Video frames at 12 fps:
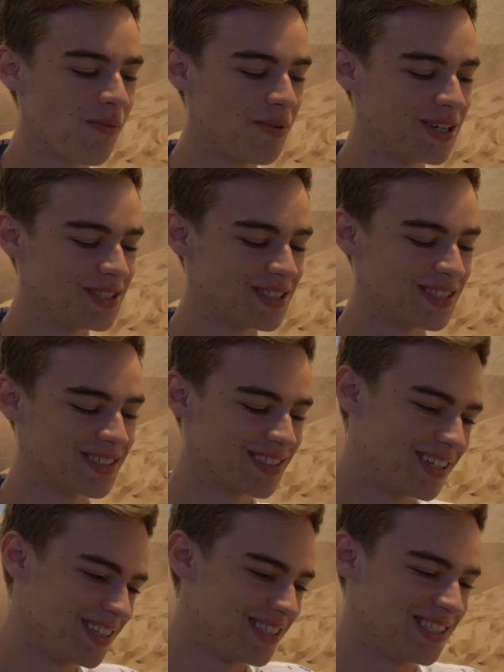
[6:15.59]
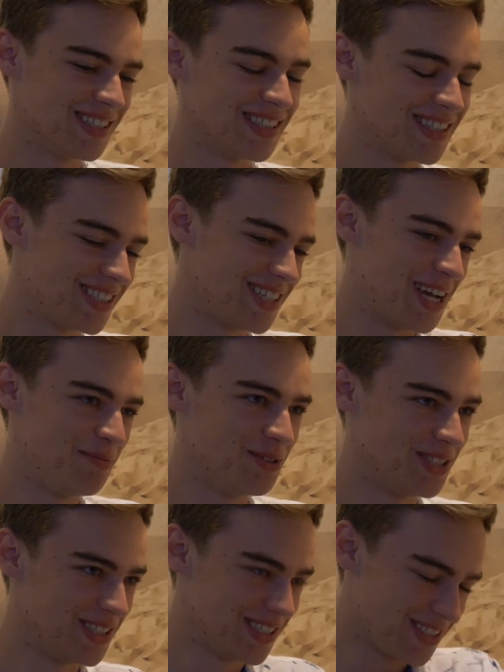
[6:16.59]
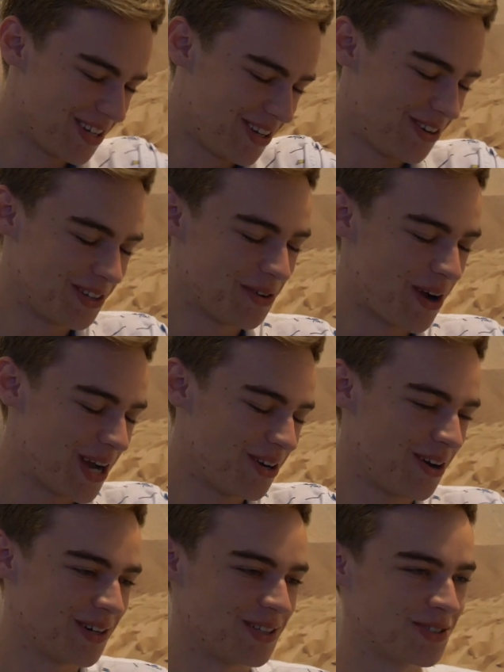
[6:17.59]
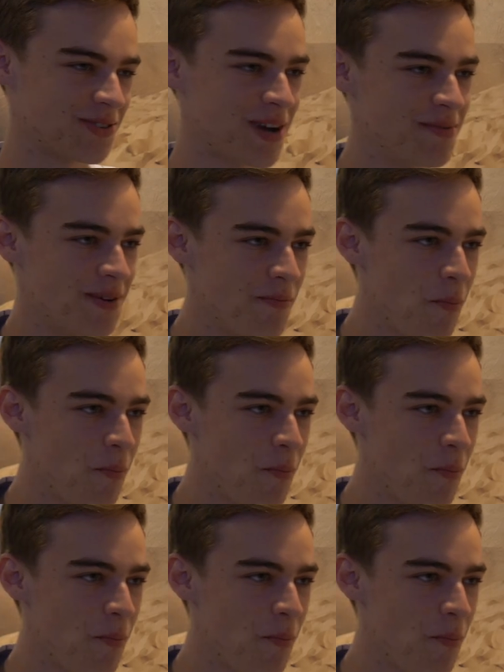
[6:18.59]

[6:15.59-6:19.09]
But it's just this this hand motion is the only way I know how to describe it.